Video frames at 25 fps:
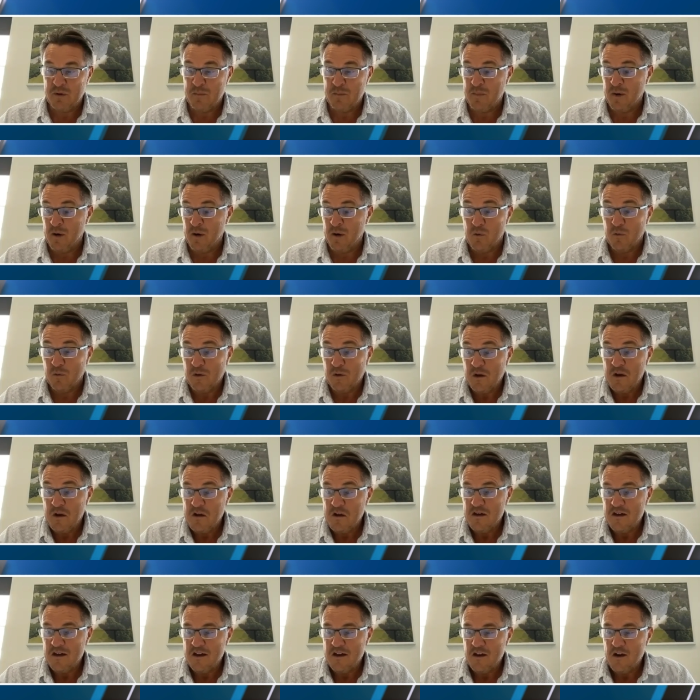we built
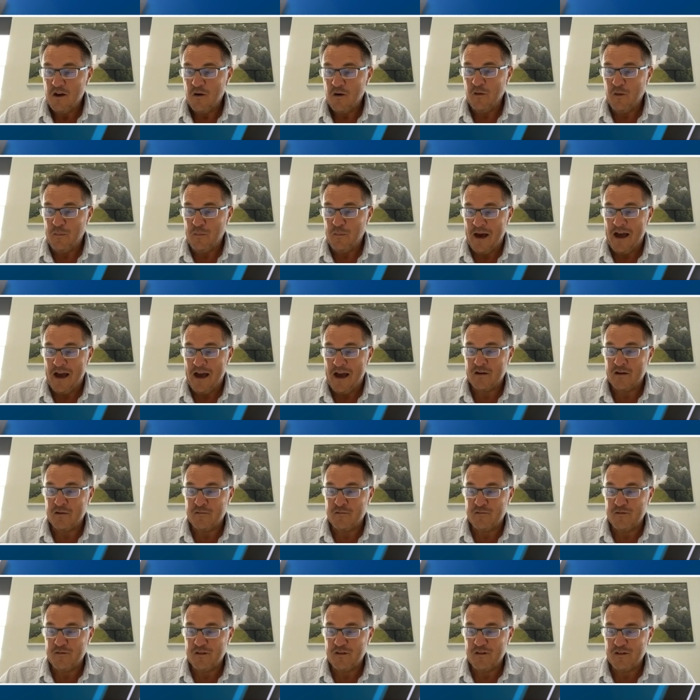on the back
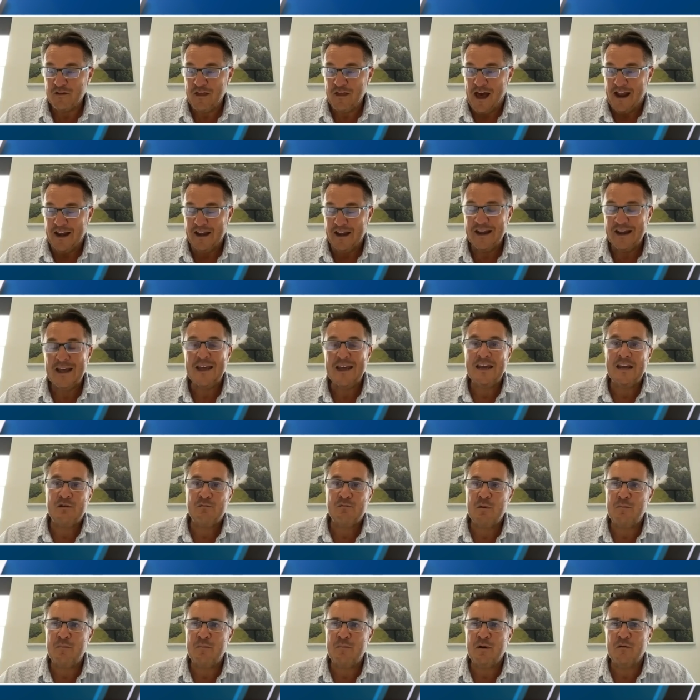of that
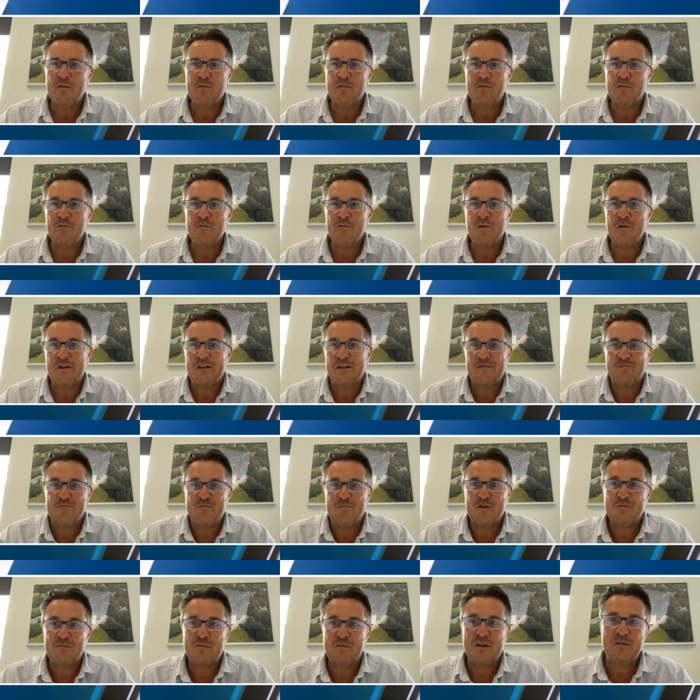need, we built what is
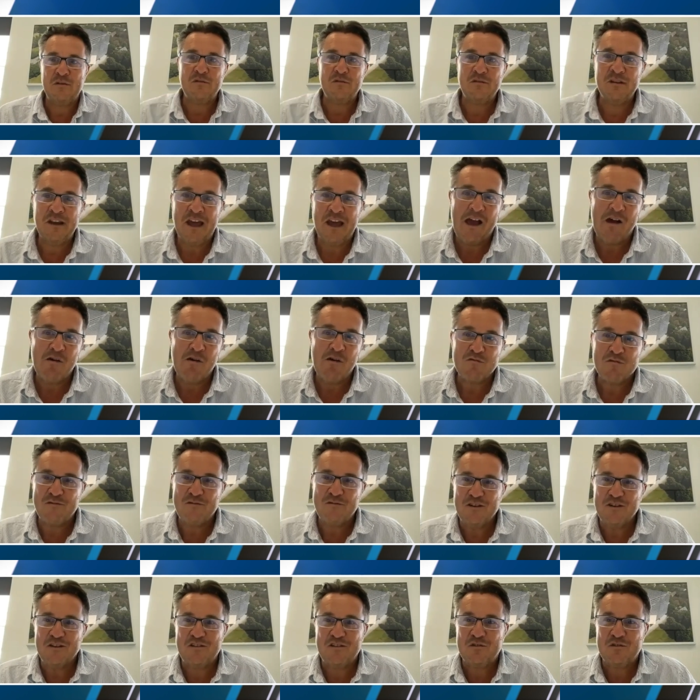probably now
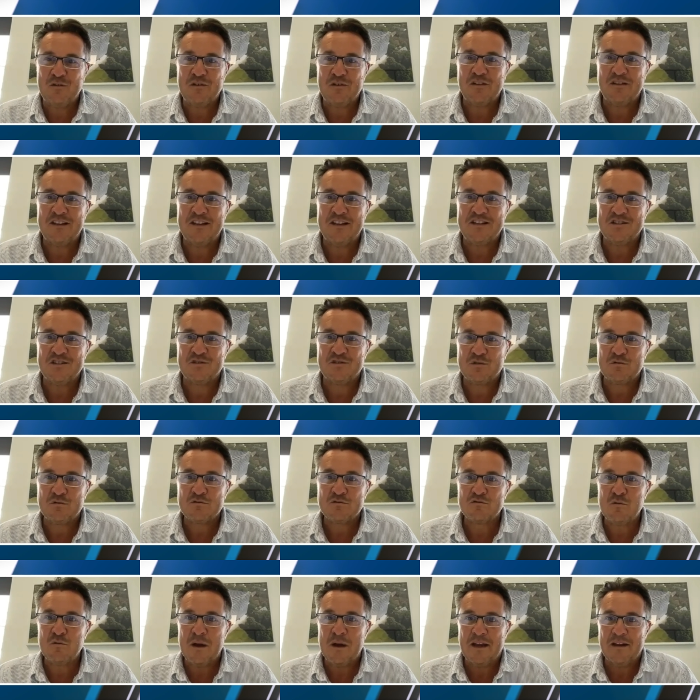referred to as a digital
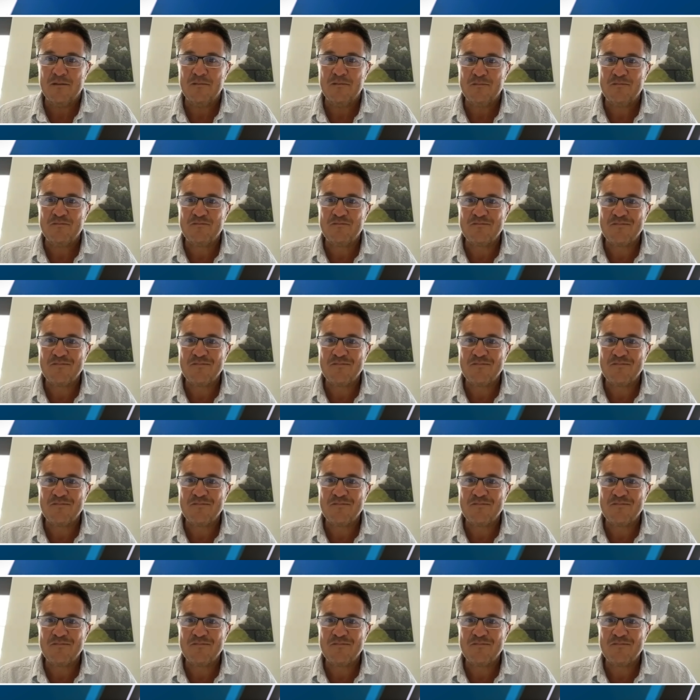twin.